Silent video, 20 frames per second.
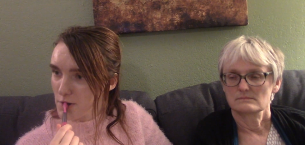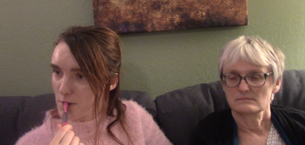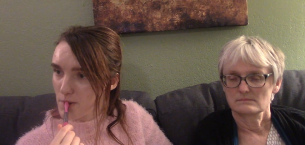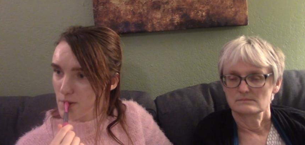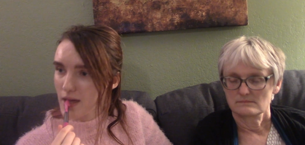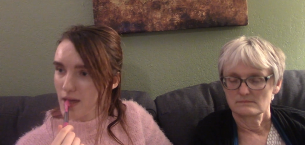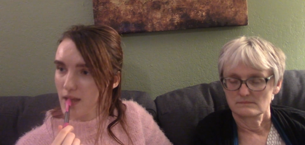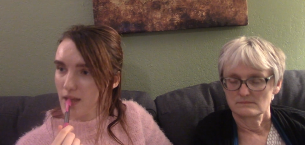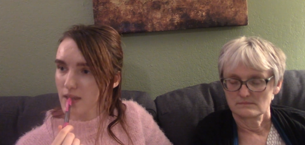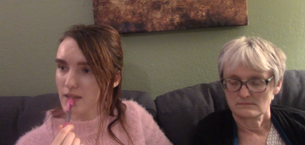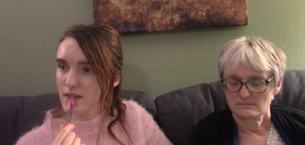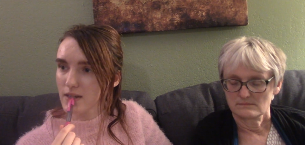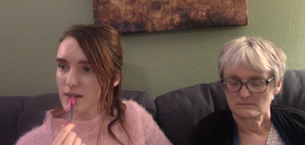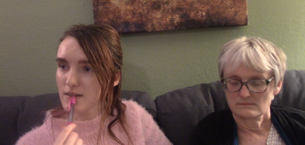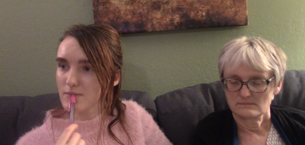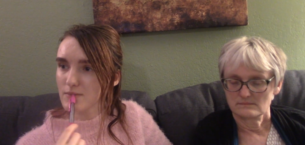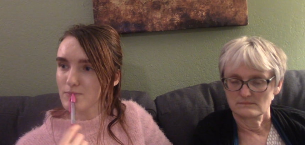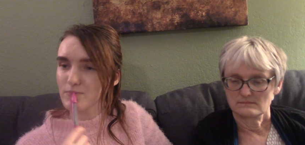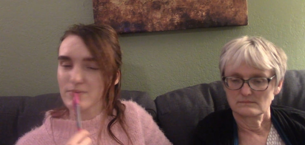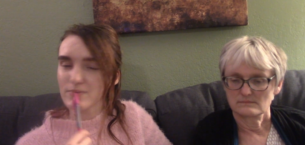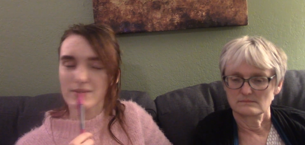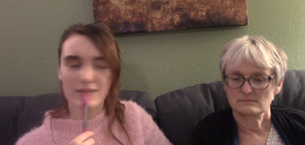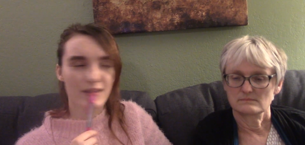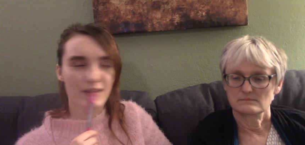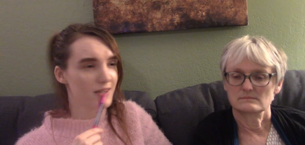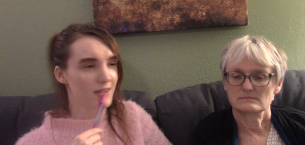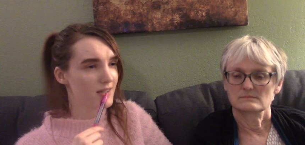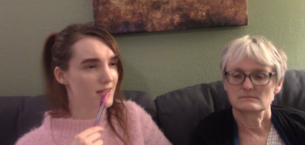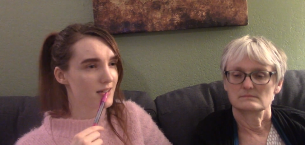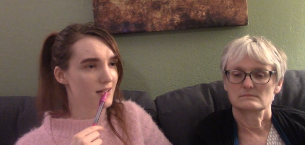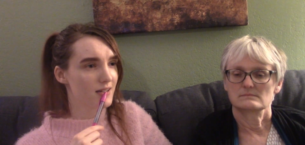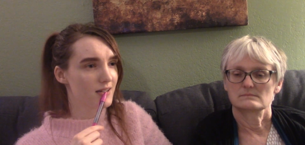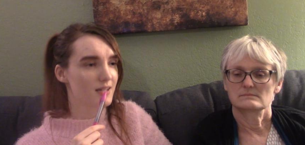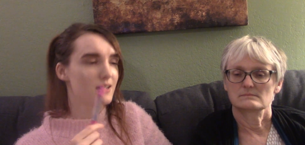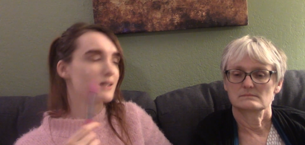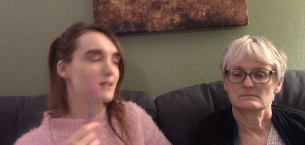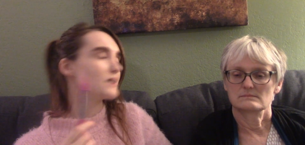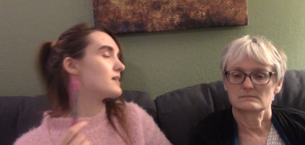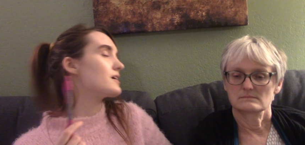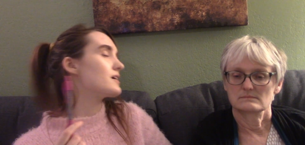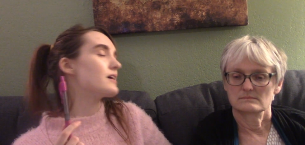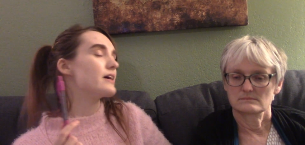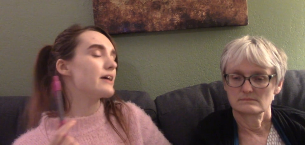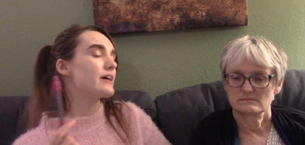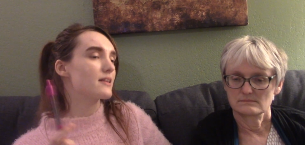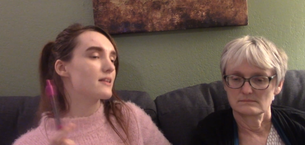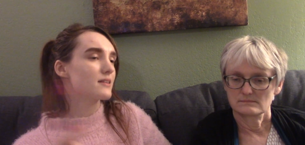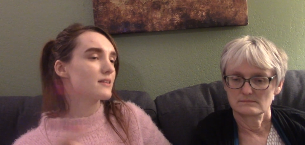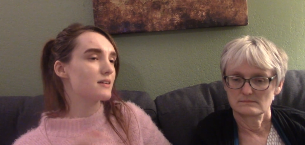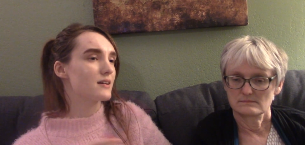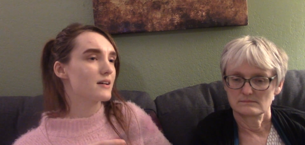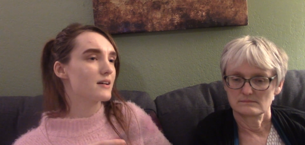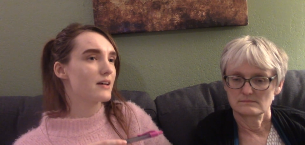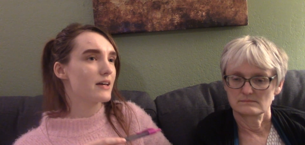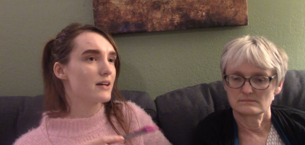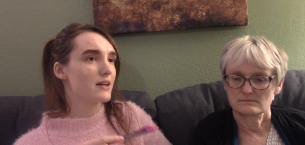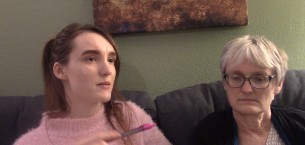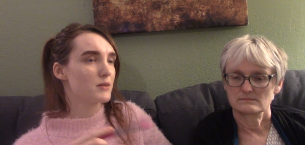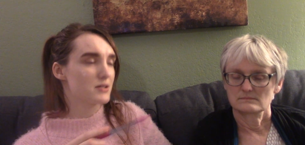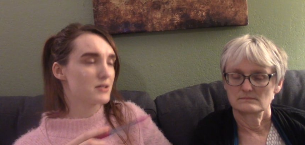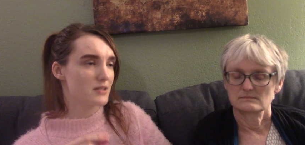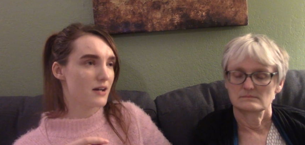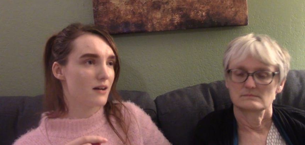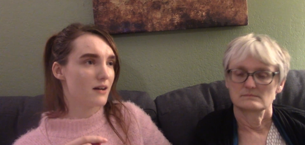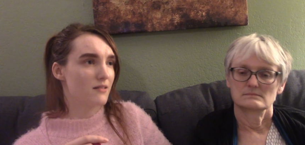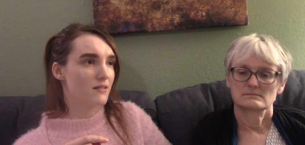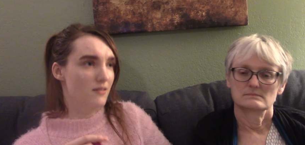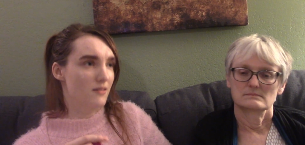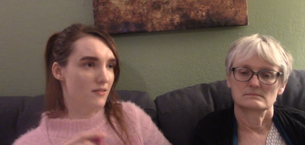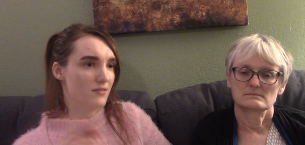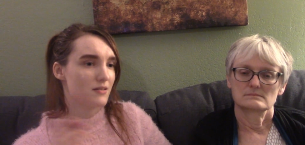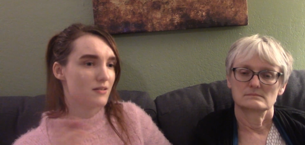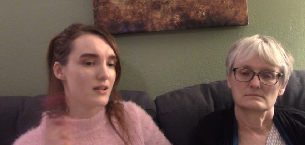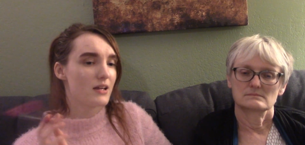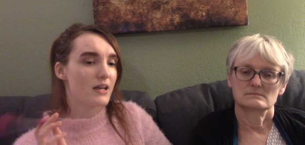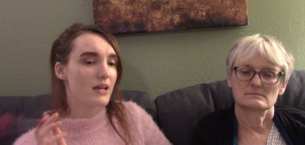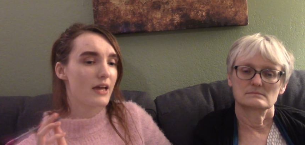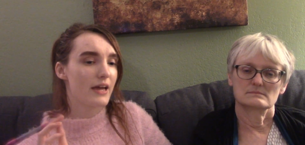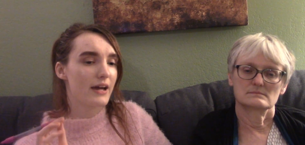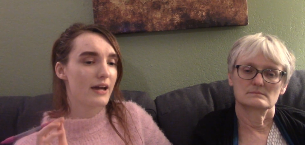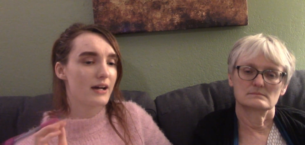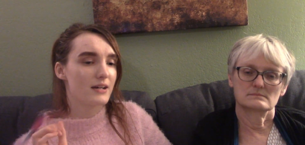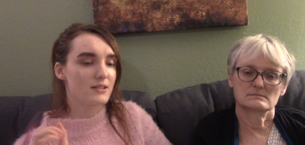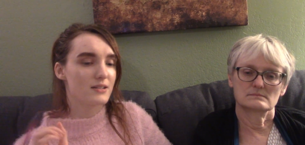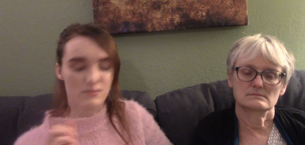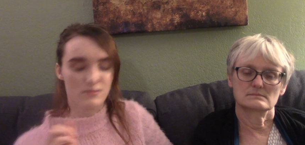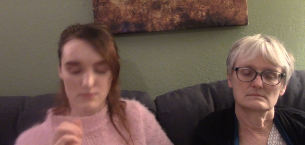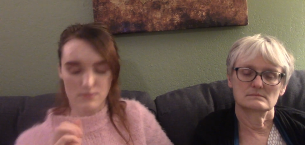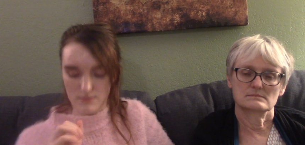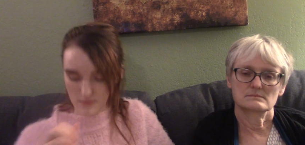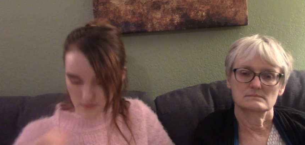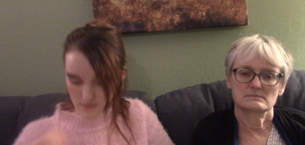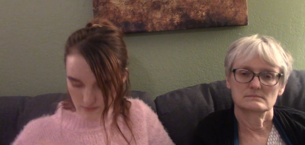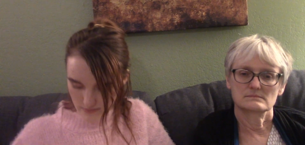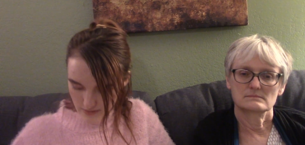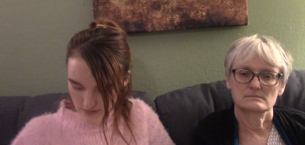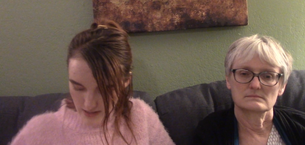Speaker 1: Elia... I think, Elia Martell, and they